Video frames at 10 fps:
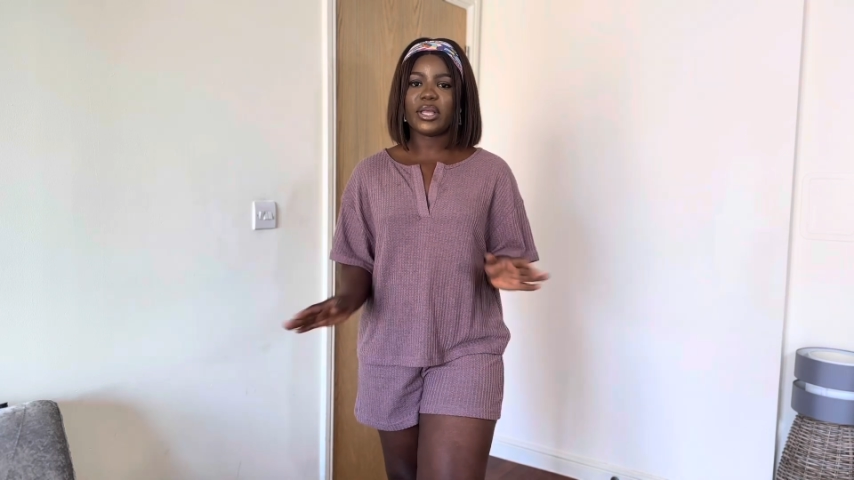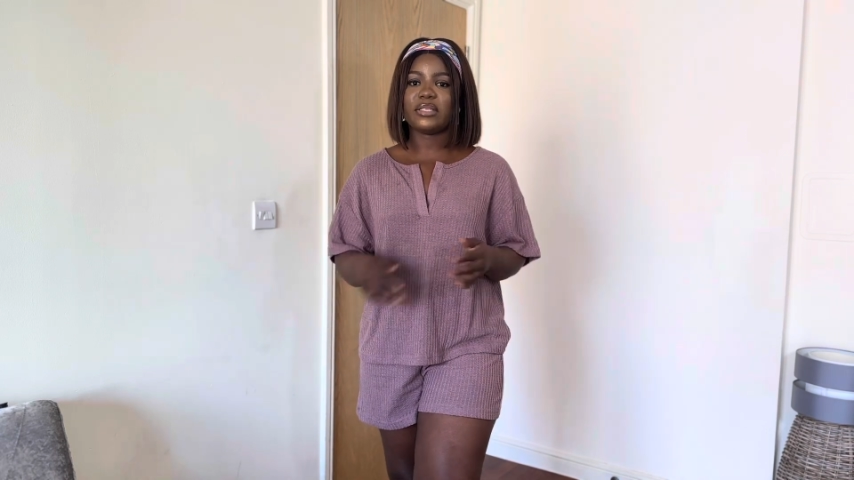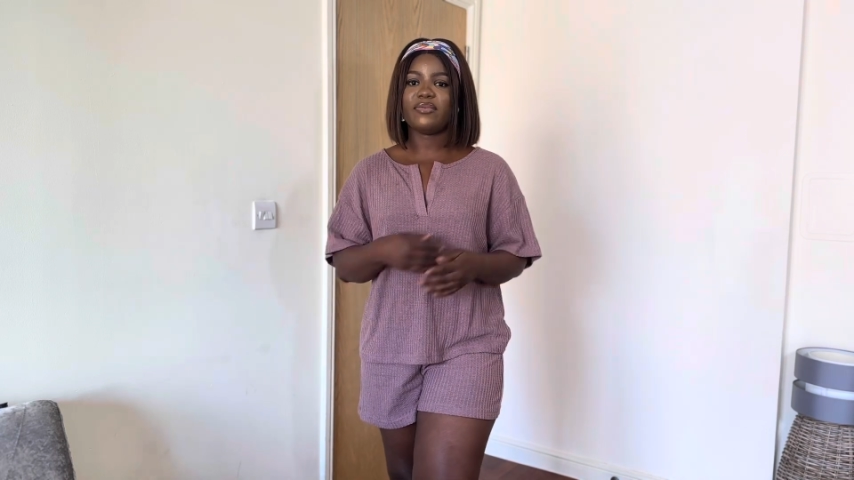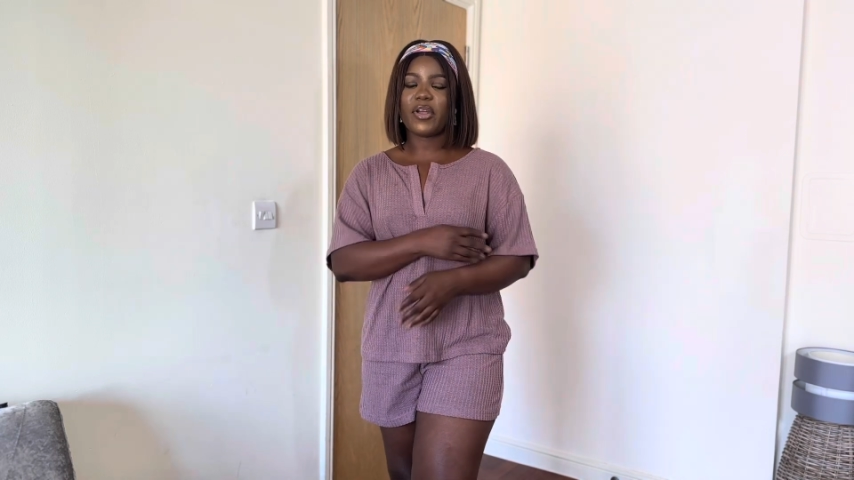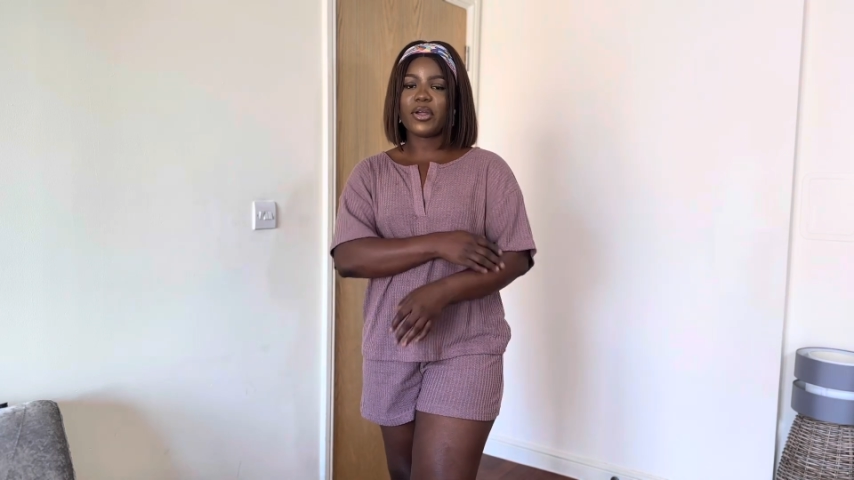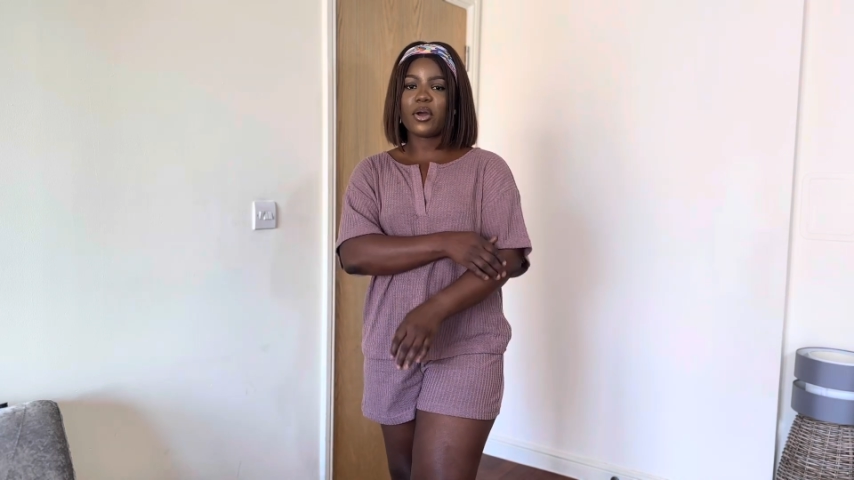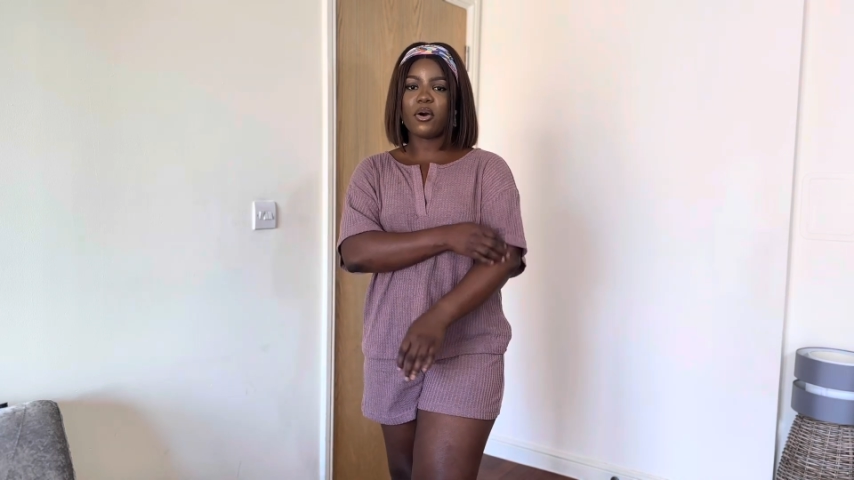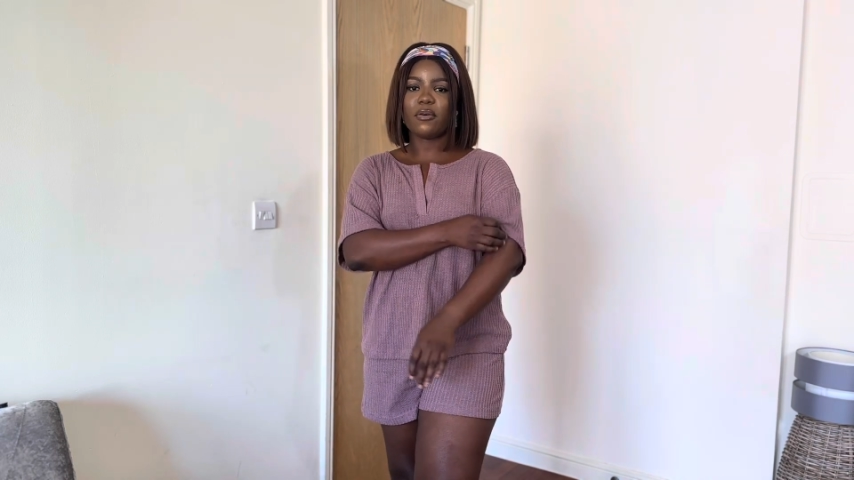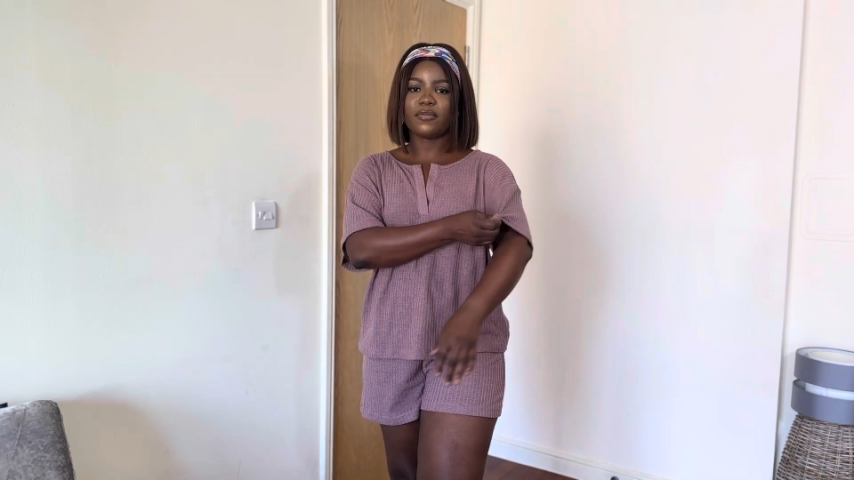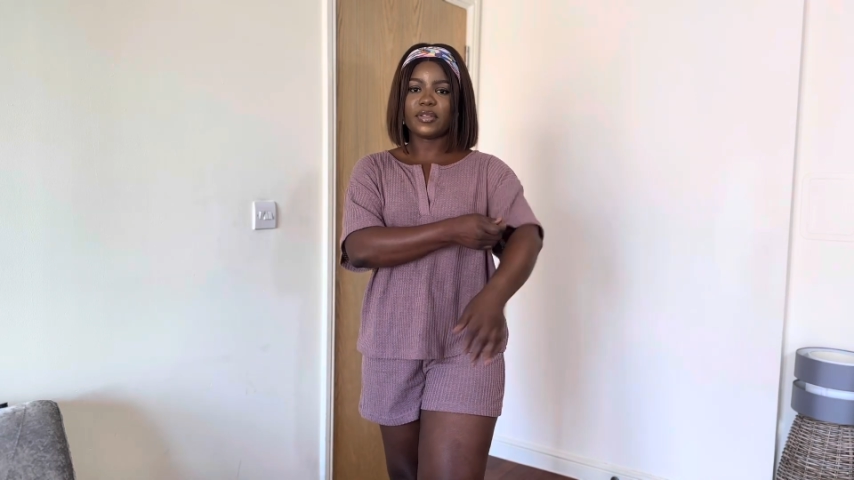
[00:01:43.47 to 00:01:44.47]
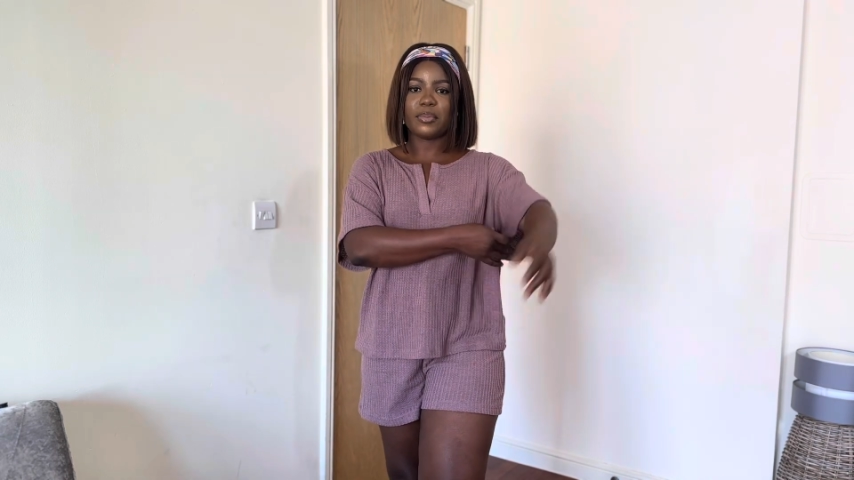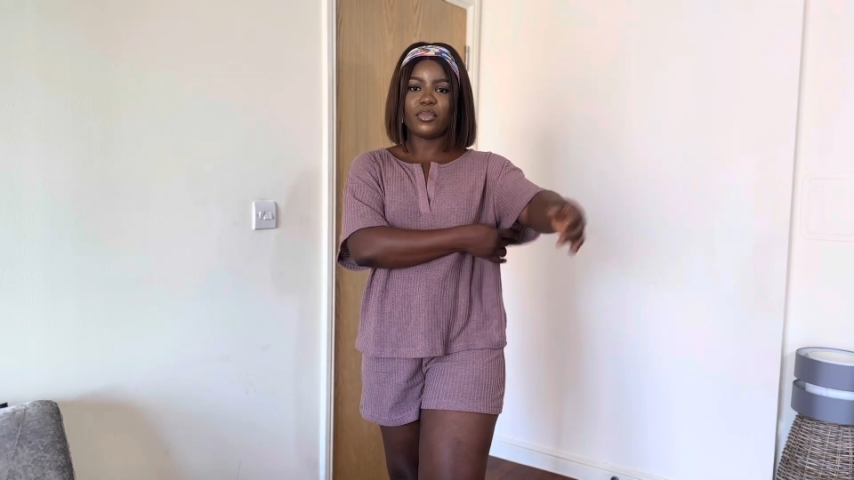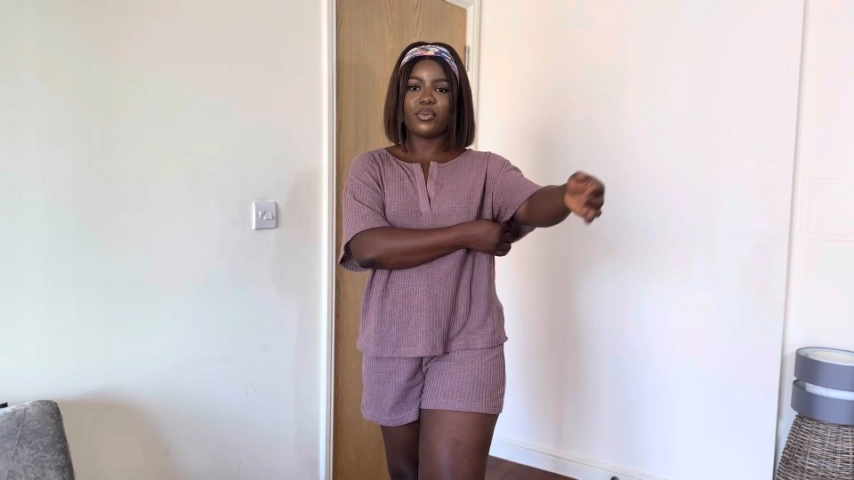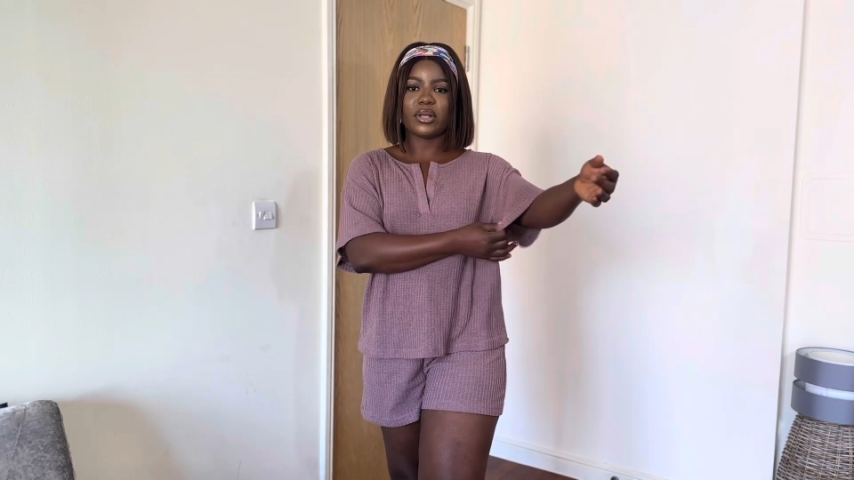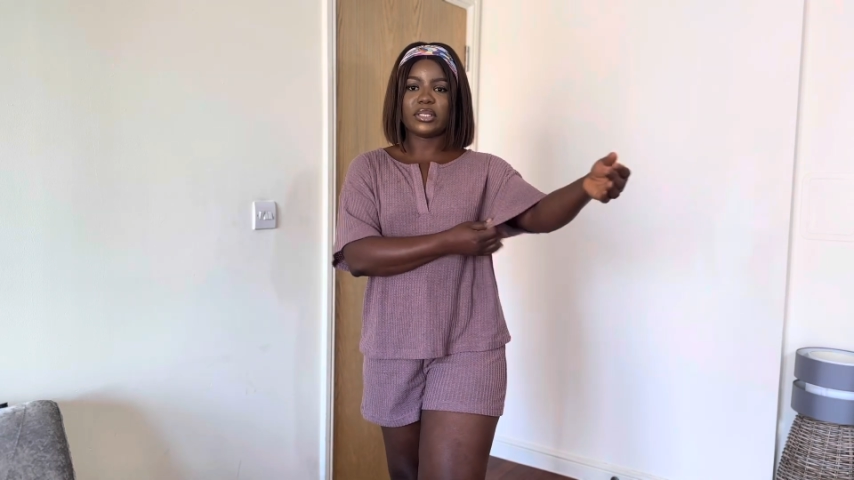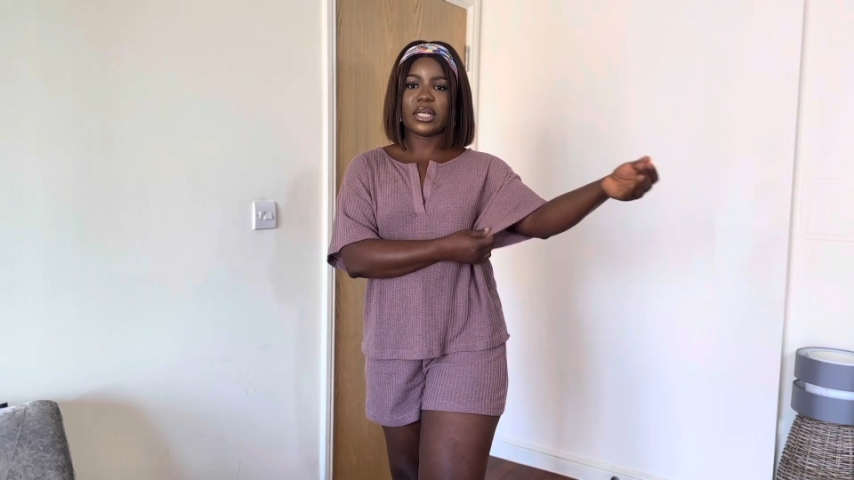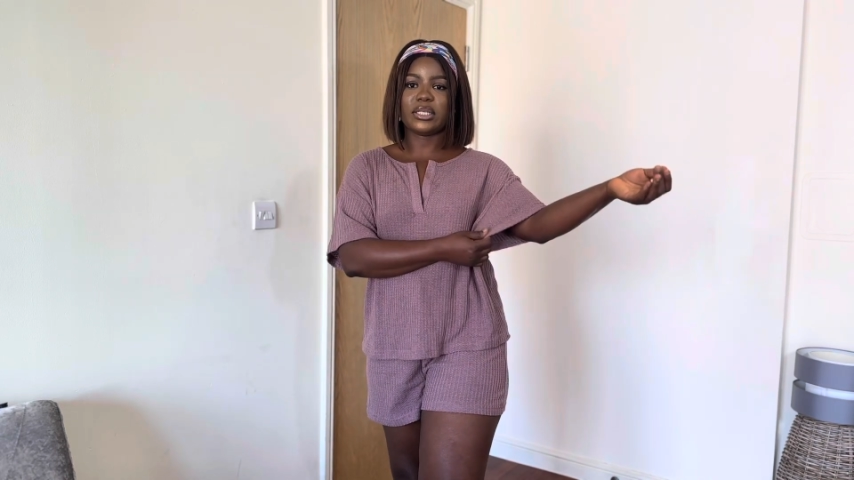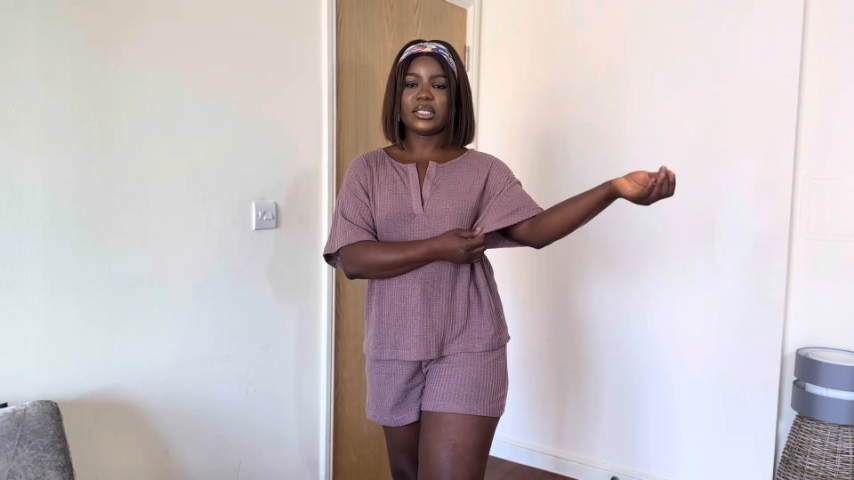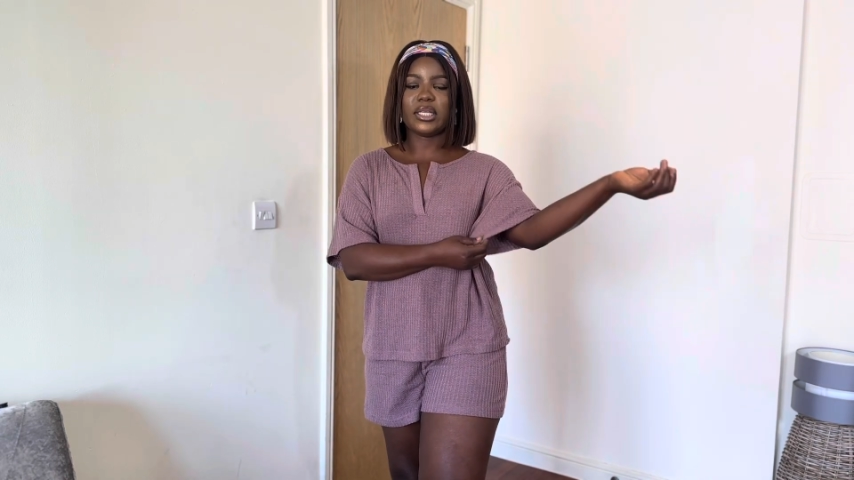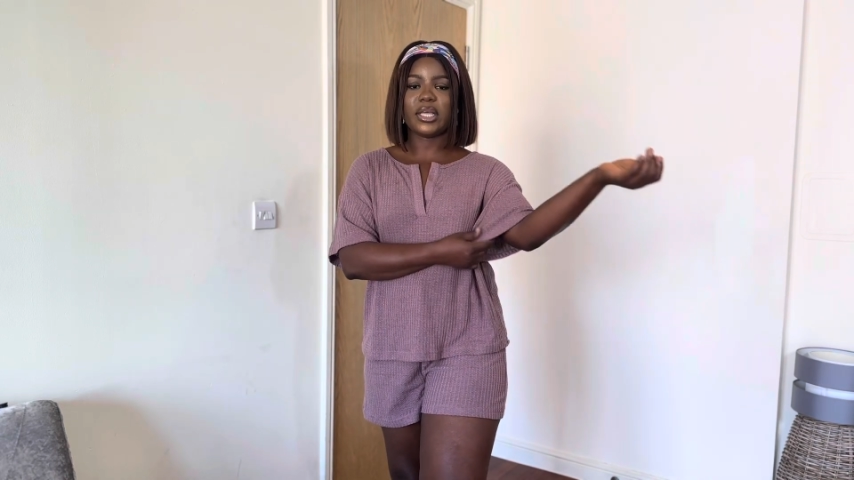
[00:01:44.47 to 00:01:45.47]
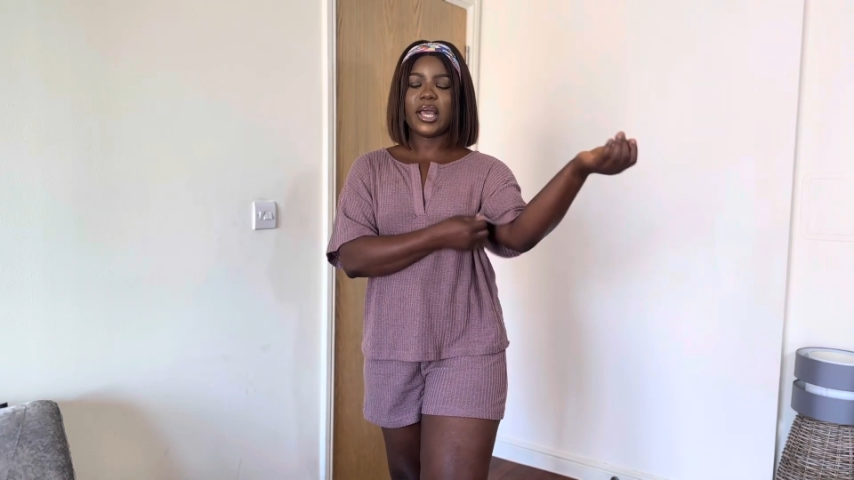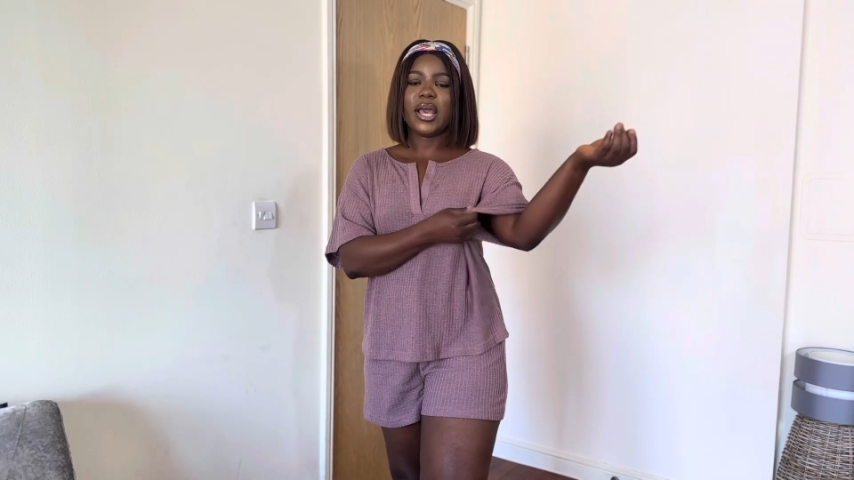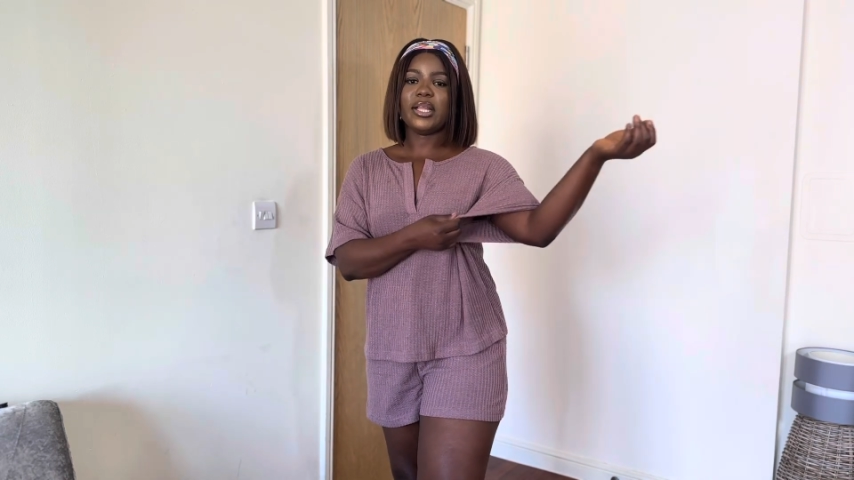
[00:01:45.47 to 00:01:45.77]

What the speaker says: It's very comfortable, as you can see.